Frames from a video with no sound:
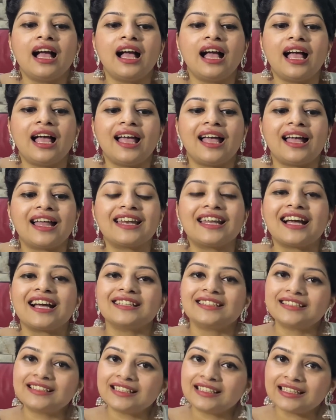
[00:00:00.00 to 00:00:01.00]
And
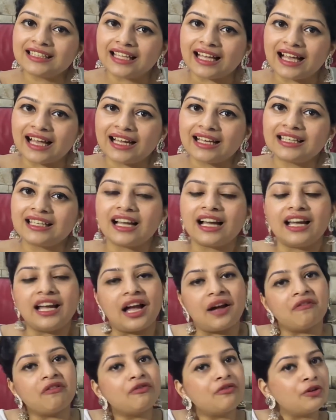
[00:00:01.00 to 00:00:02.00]
other than that, I
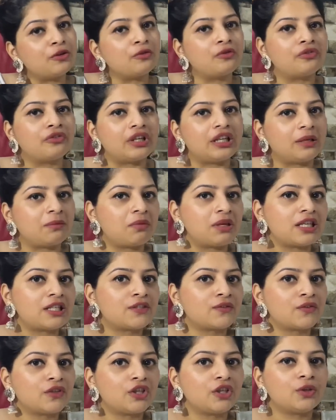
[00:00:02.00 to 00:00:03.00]
have a few freebies
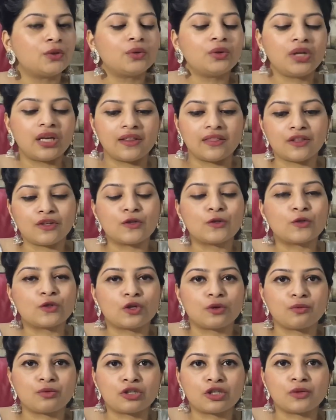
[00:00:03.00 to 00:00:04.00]
for you in the
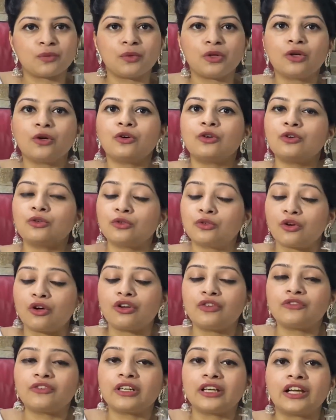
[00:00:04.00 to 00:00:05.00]
description below. Do
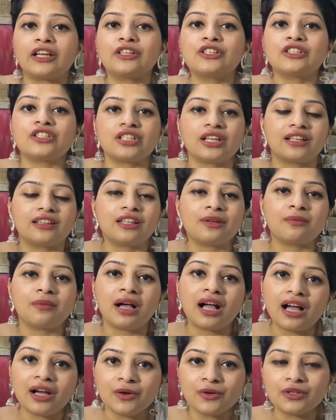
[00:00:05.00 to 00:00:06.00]
not forget to check them
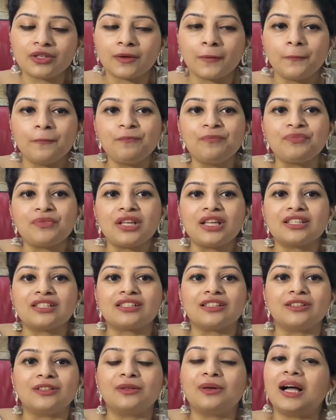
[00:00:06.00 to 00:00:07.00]
out.
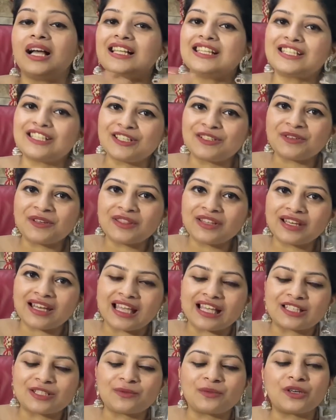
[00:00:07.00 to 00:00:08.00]
So I'll see you in the
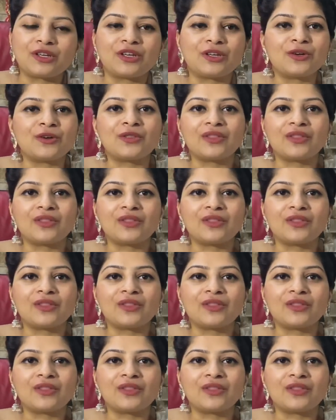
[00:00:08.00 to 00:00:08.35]
next video.